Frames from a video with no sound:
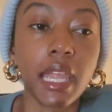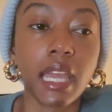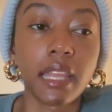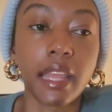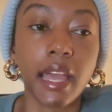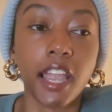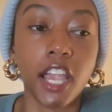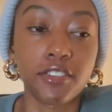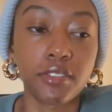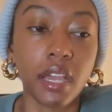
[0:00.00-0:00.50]
And
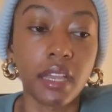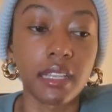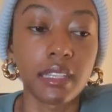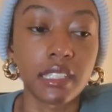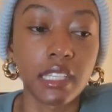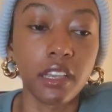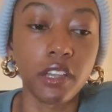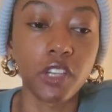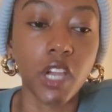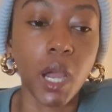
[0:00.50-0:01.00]
like I tried to
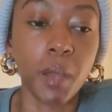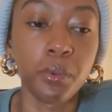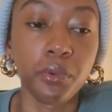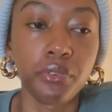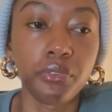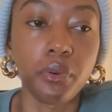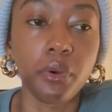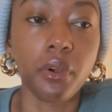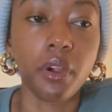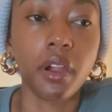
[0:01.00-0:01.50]
tell y'all
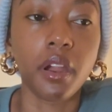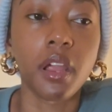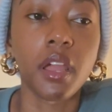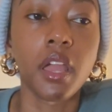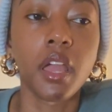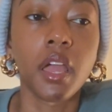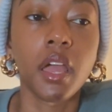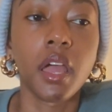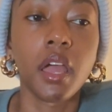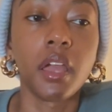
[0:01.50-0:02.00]
before,
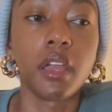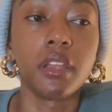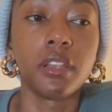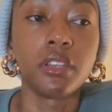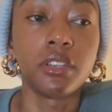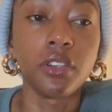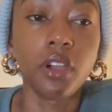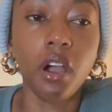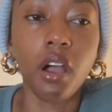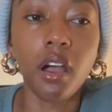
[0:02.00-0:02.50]

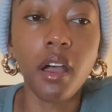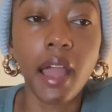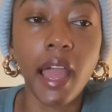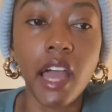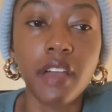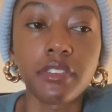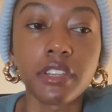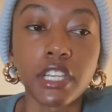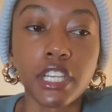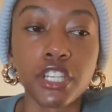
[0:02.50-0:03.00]
y'all have an